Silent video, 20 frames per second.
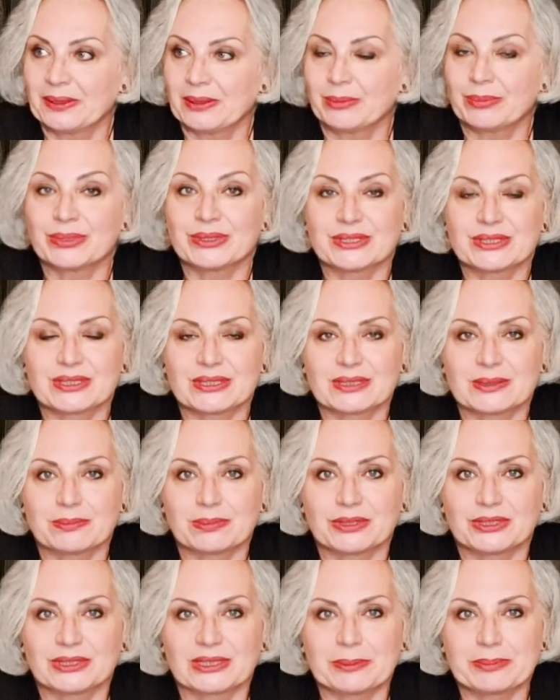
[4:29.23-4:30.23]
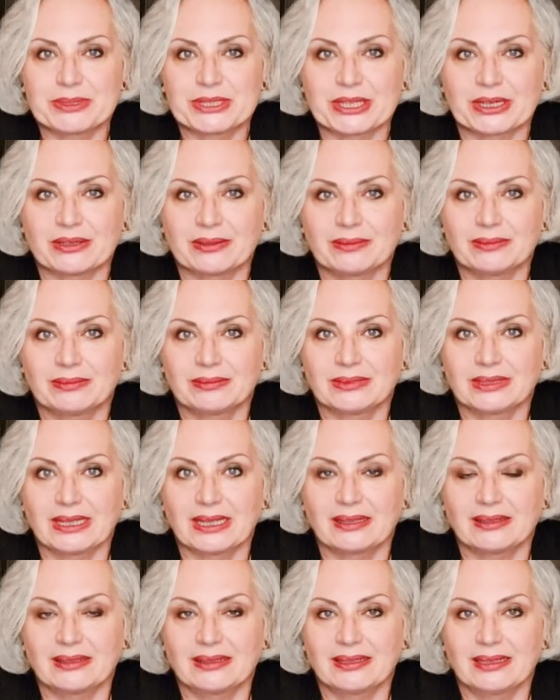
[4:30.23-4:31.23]
perception. Yeah
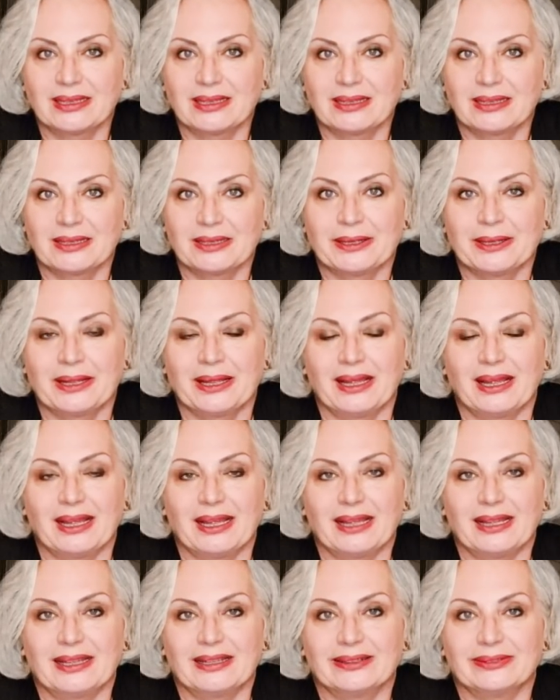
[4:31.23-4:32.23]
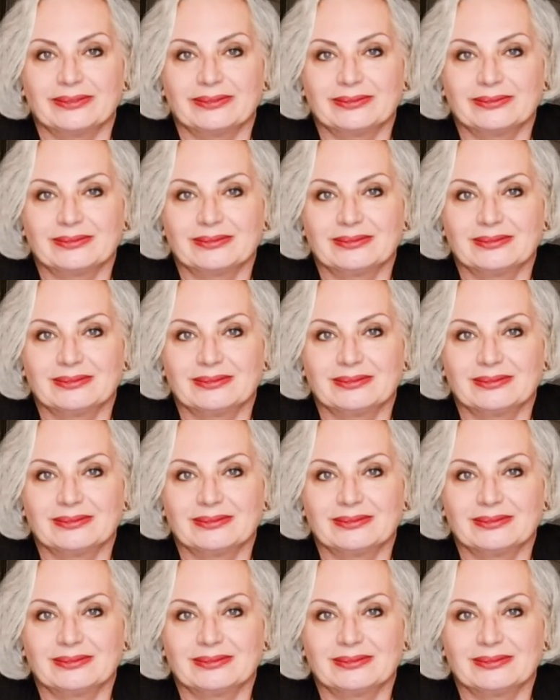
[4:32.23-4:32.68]
um,